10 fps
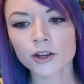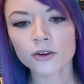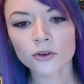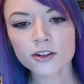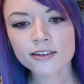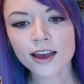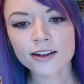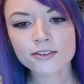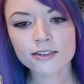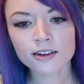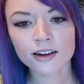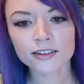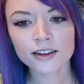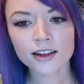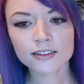In order to enter the
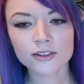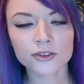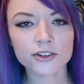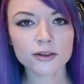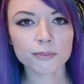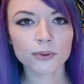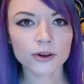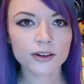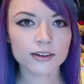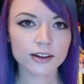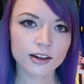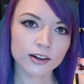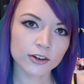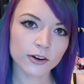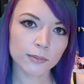contest, you need to put
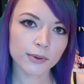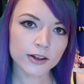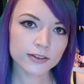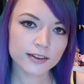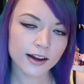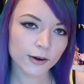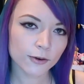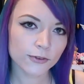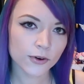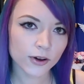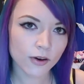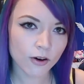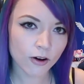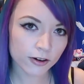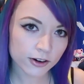your best AR photo
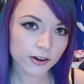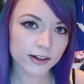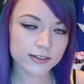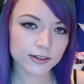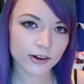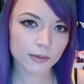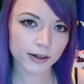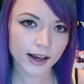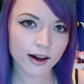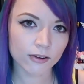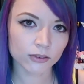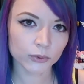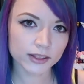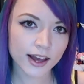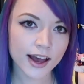on your Instagram account
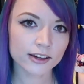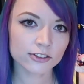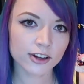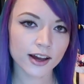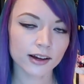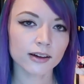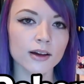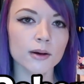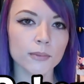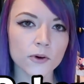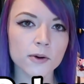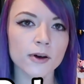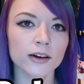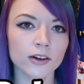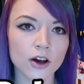with the hashtag
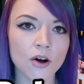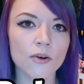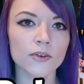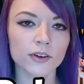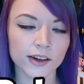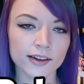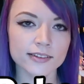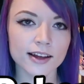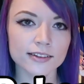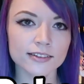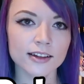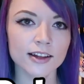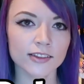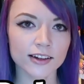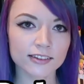Pokemon Go contest.
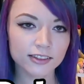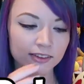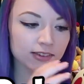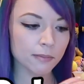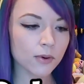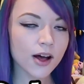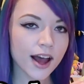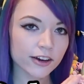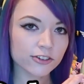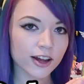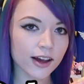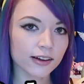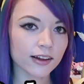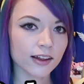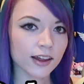That's the symbol
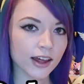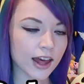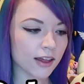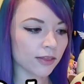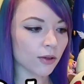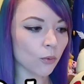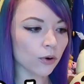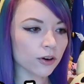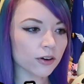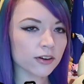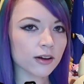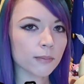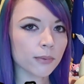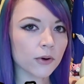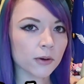hashtag and the word
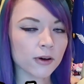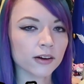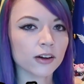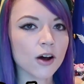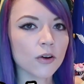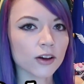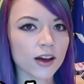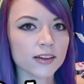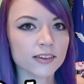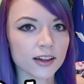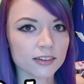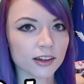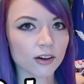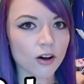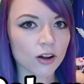Pokemon Go contest,
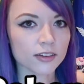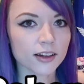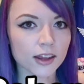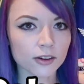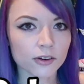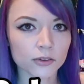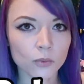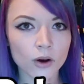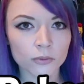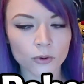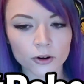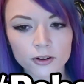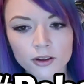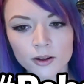all together as one word.